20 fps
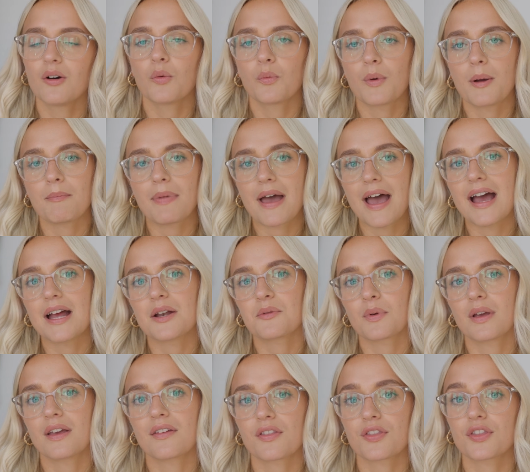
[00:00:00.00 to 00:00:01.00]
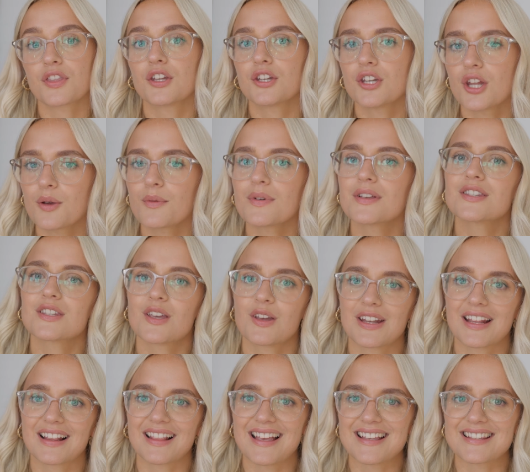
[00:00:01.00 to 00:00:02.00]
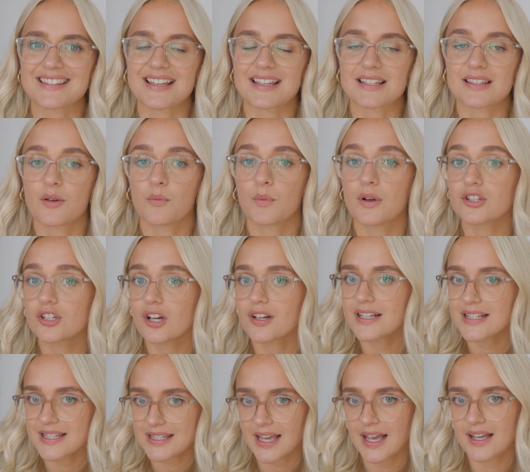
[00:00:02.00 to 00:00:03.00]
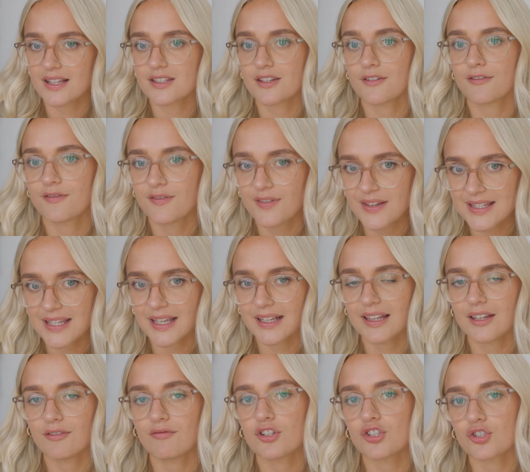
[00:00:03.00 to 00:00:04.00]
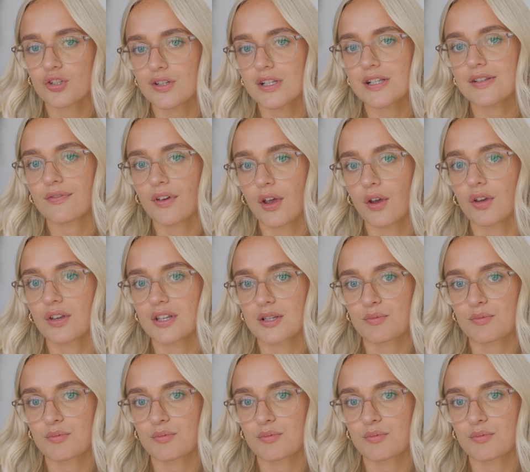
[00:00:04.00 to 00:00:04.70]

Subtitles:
when paired with the newer Sony lenses, which are designed to physically reduce focus